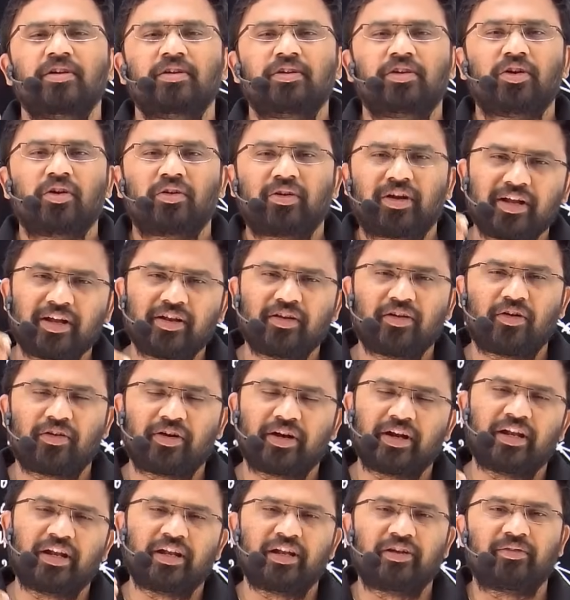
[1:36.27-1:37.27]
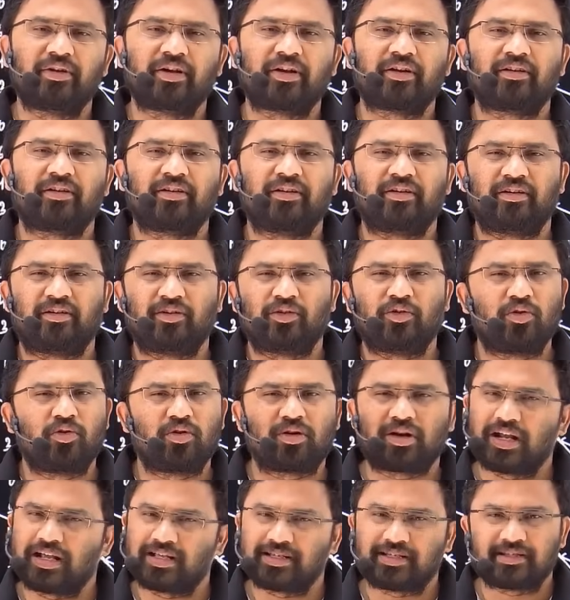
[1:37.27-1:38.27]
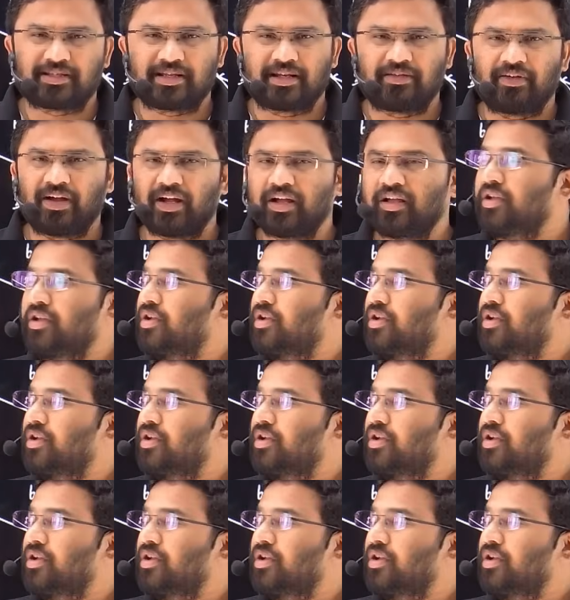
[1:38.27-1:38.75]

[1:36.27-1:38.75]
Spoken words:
you're done already in your lower classes, alva.